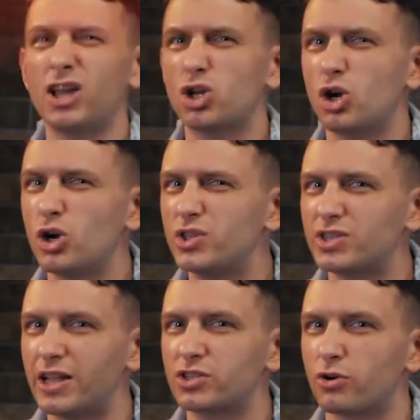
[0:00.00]
it could
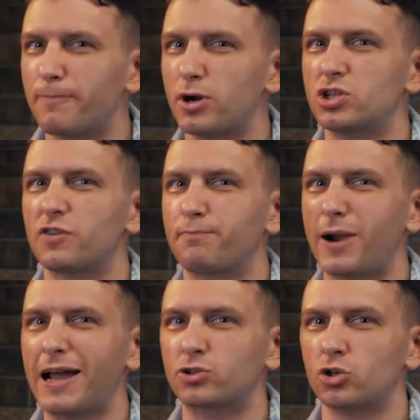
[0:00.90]
center on a bunch of
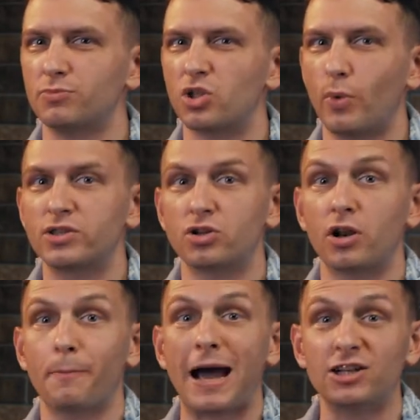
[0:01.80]
black troops that went on an
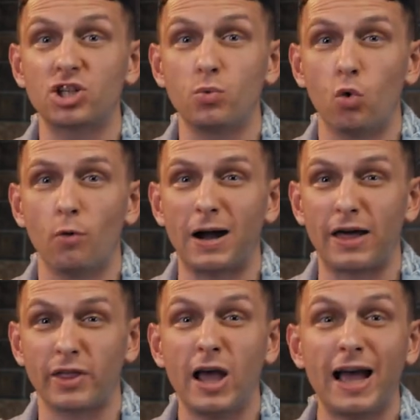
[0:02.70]
Apache
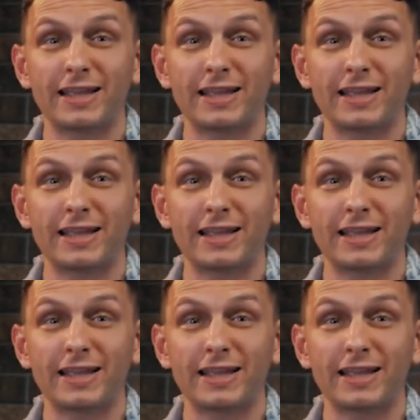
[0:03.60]
warpath and